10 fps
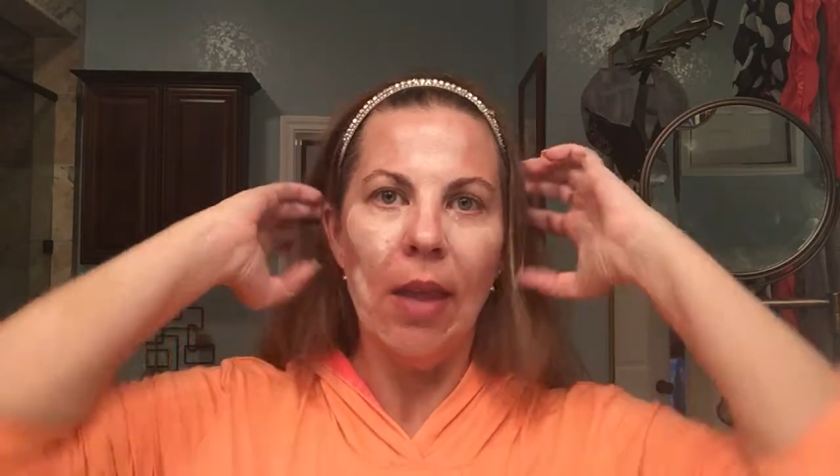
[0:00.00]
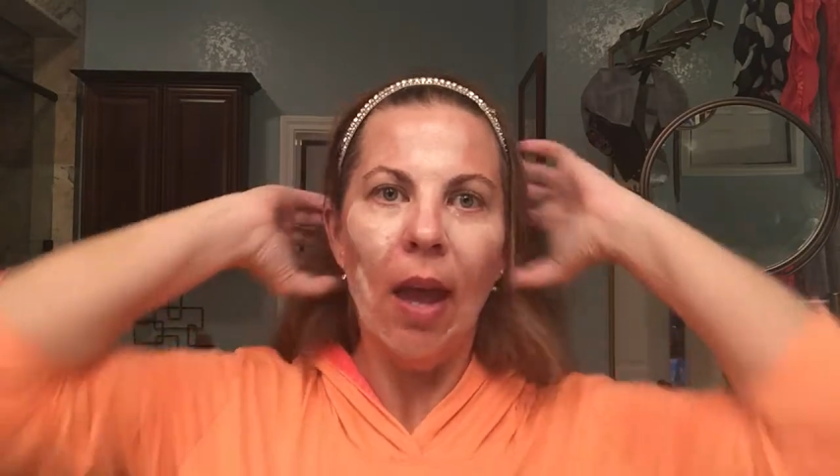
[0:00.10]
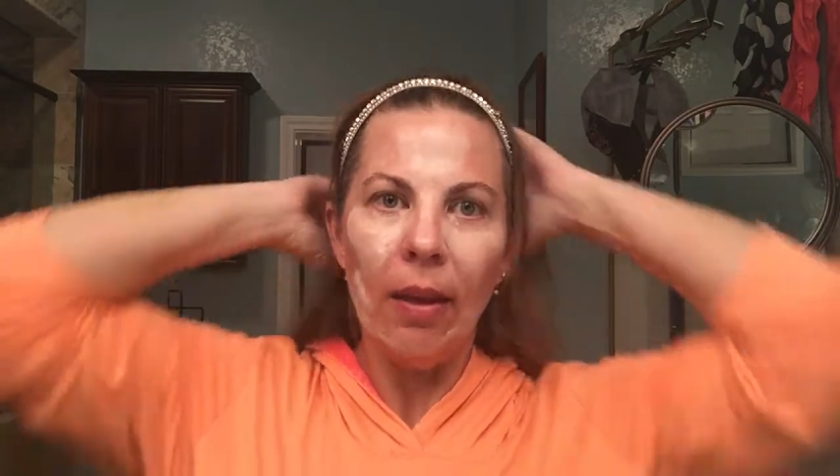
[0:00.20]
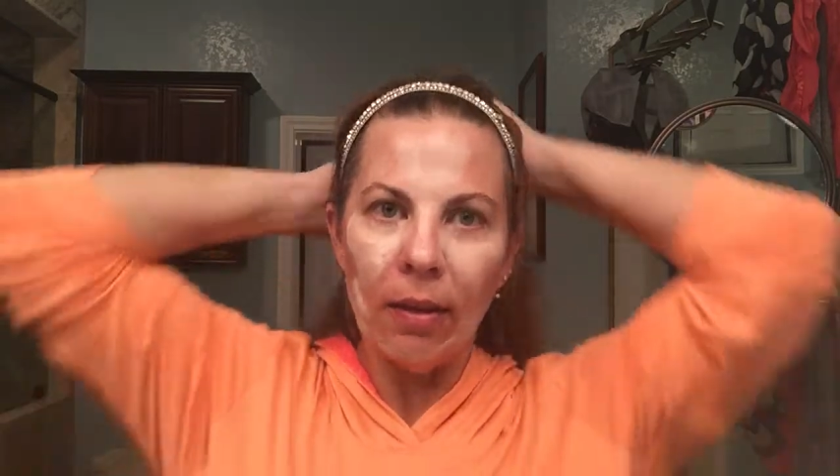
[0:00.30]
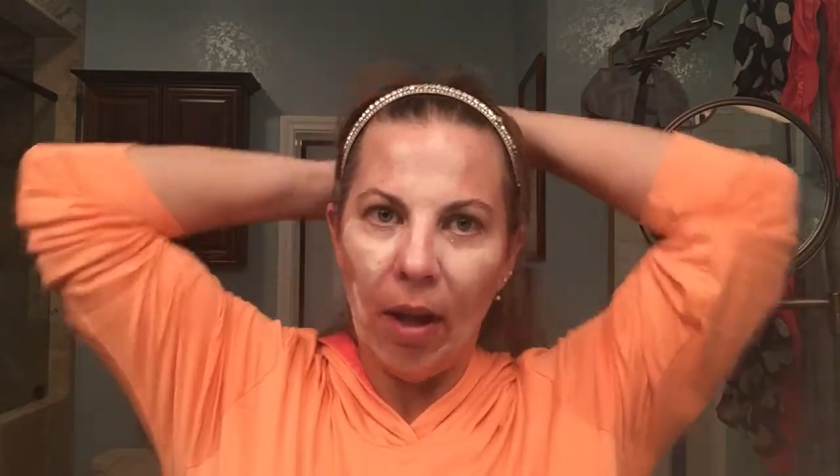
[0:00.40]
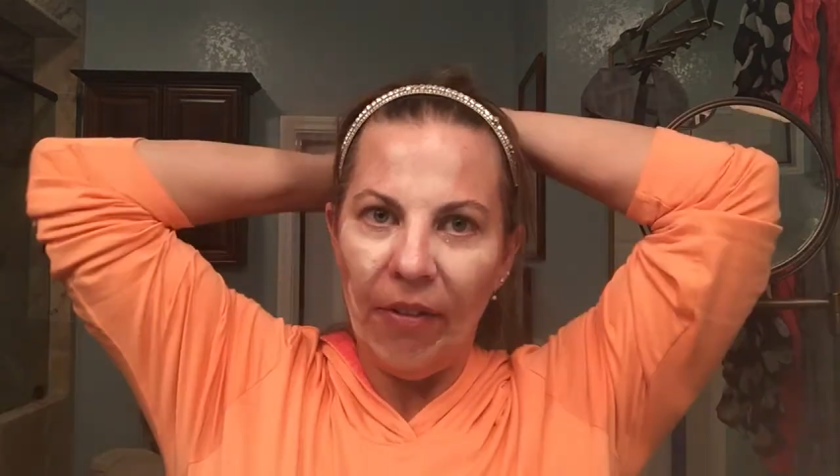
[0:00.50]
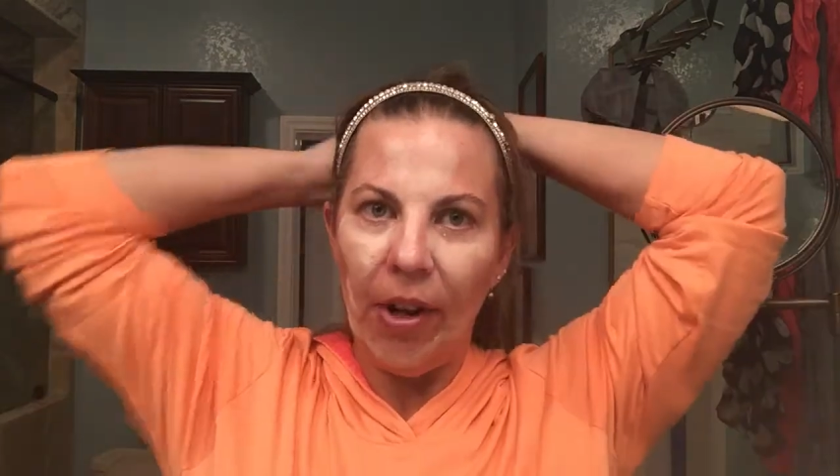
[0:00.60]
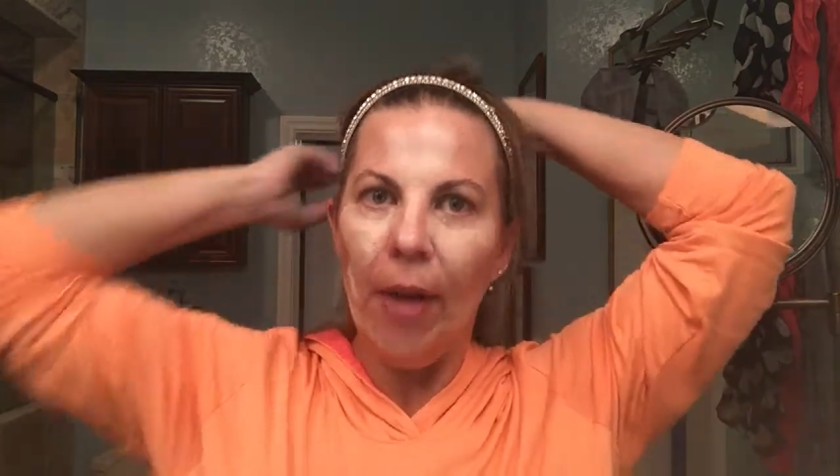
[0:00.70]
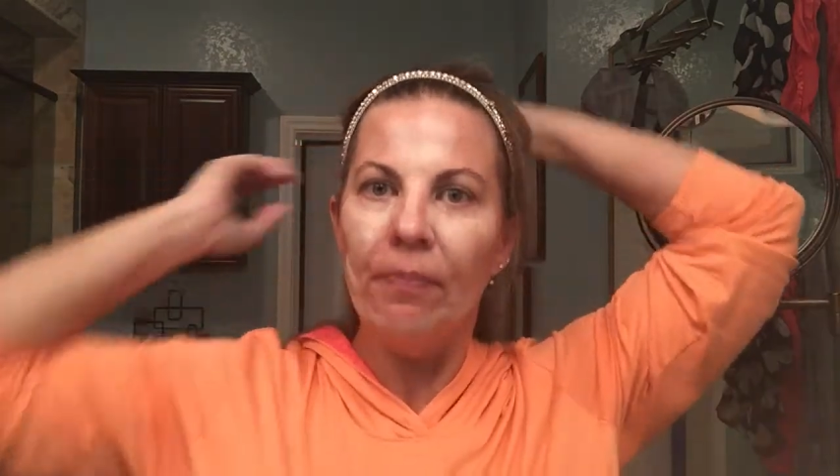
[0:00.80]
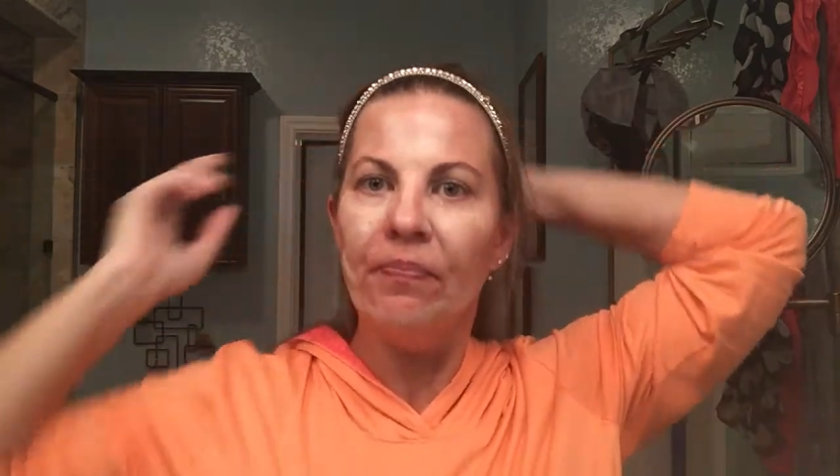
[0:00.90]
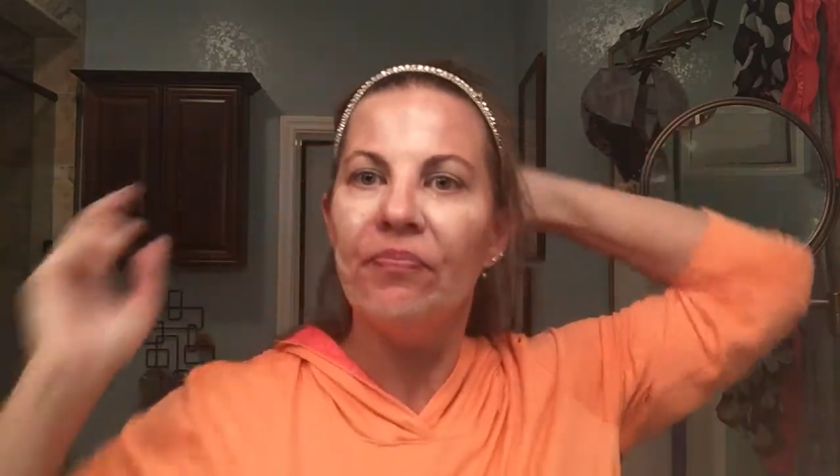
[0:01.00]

that covered up.